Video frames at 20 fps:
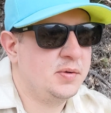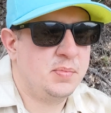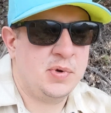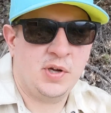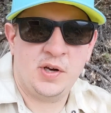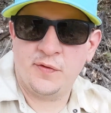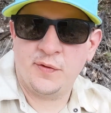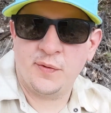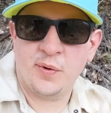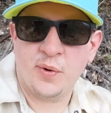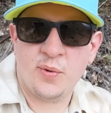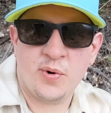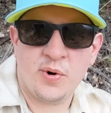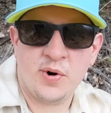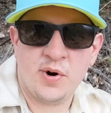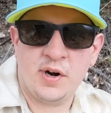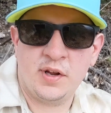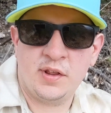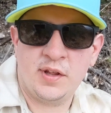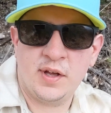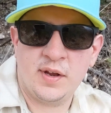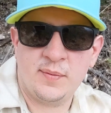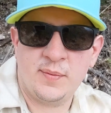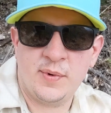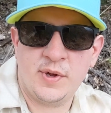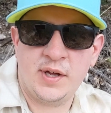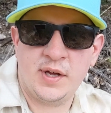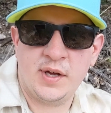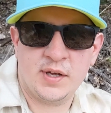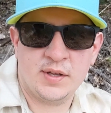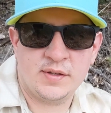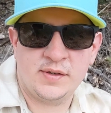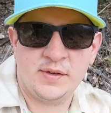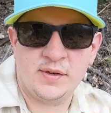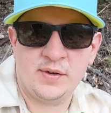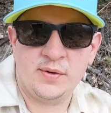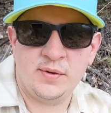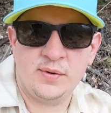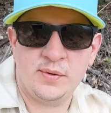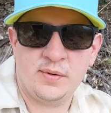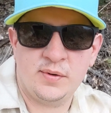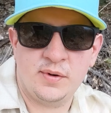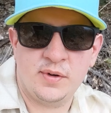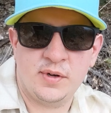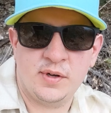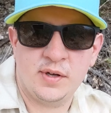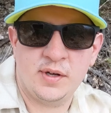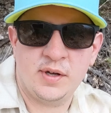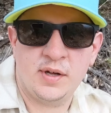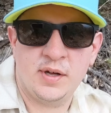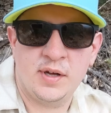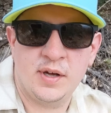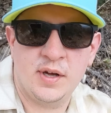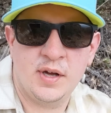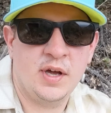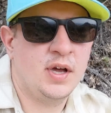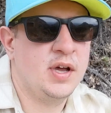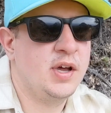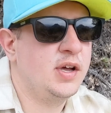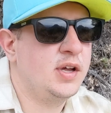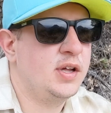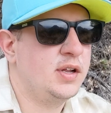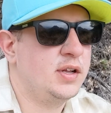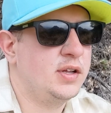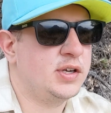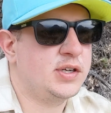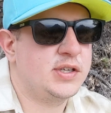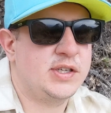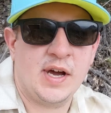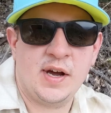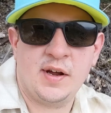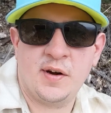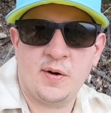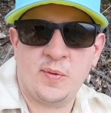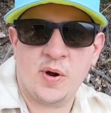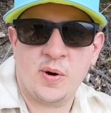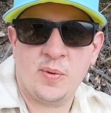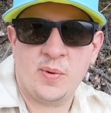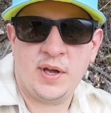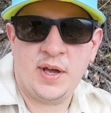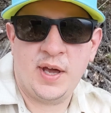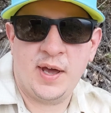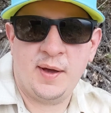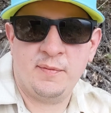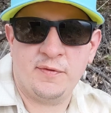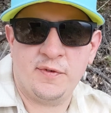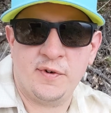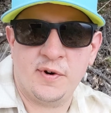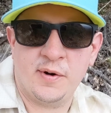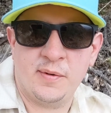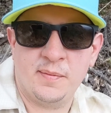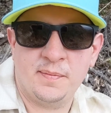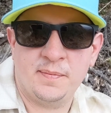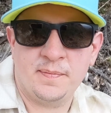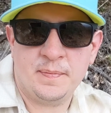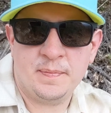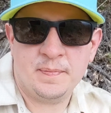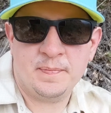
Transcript: bit of a reward that we get to look down at where we came from.